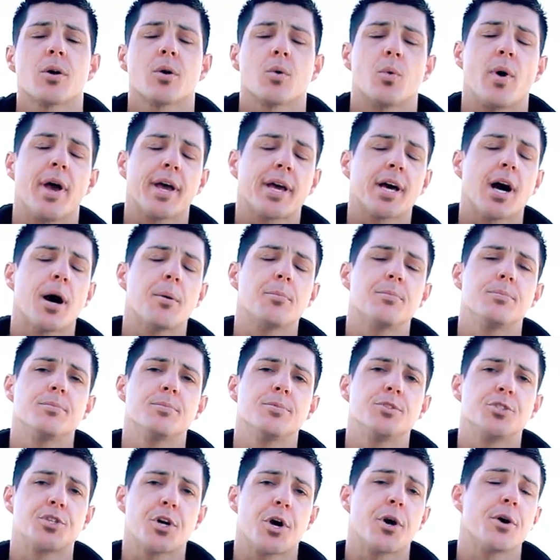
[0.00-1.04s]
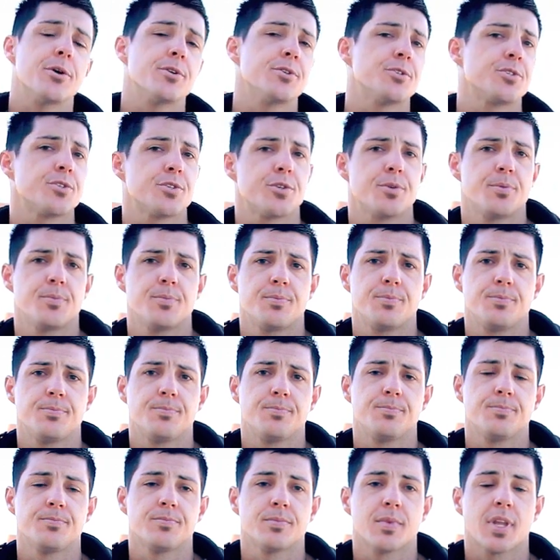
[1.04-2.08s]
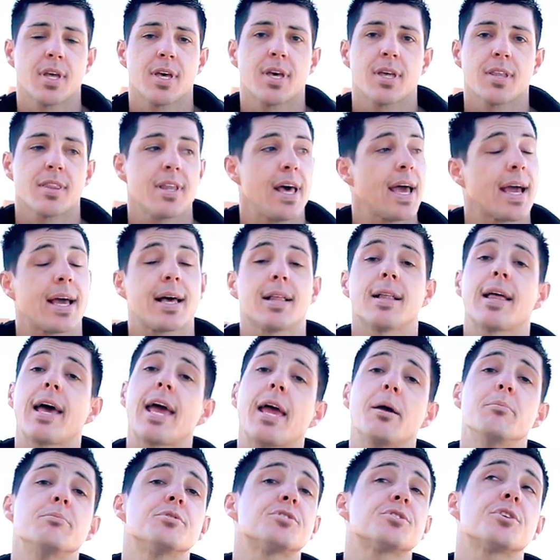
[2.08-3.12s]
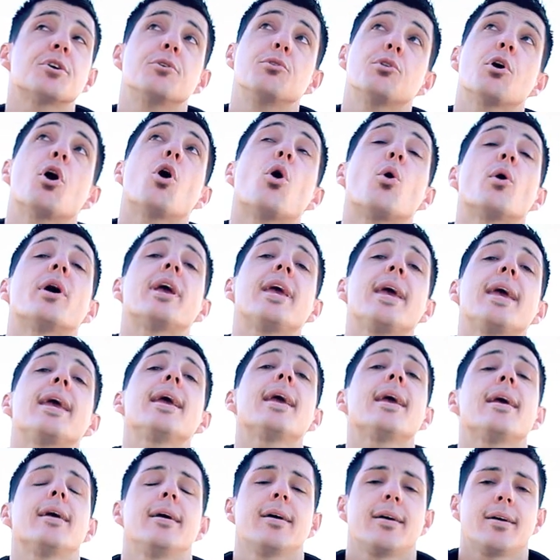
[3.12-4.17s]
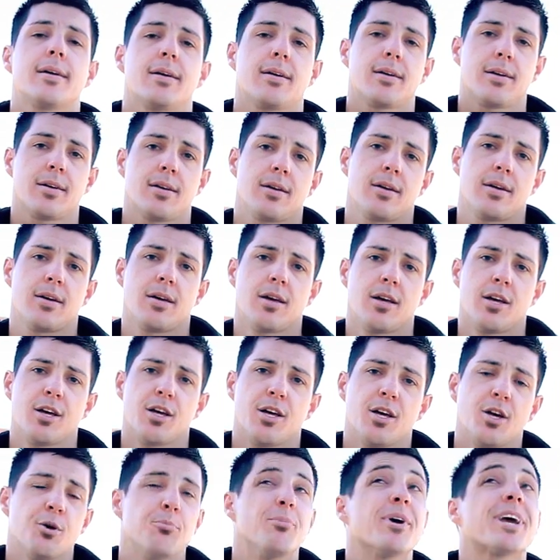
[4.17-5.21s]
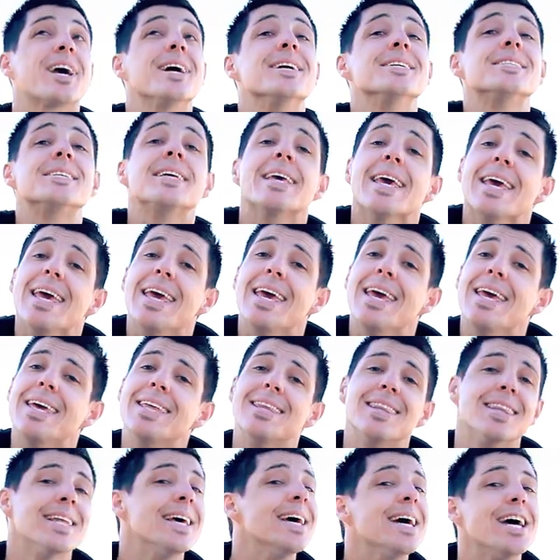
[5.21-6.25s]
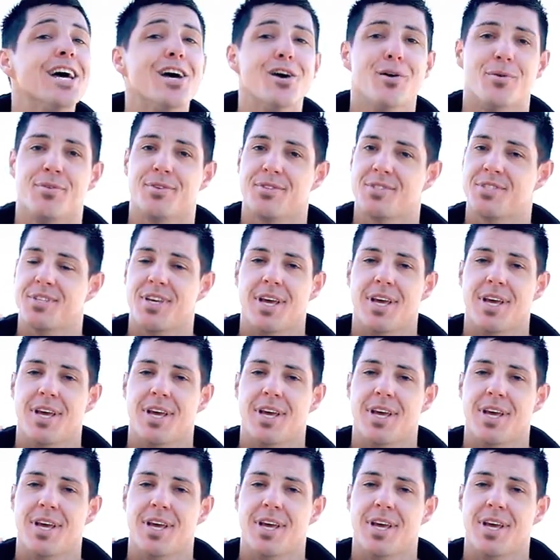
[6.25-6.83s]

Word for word: Wake up, church, that claims to know he, because he lives